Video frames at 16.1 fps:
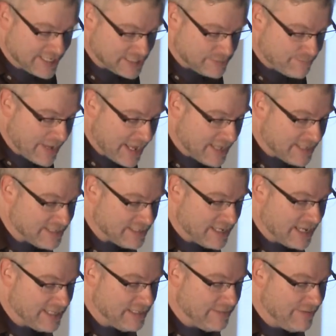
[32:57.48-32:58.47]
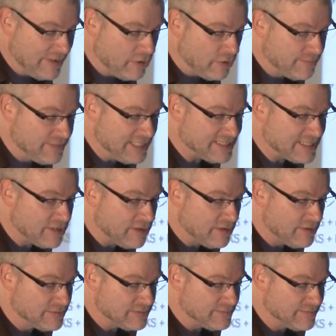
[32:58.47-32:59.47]
expand and develop this
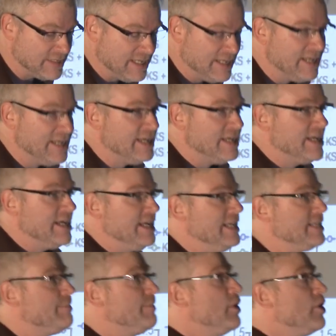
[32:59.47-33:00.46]
clone. It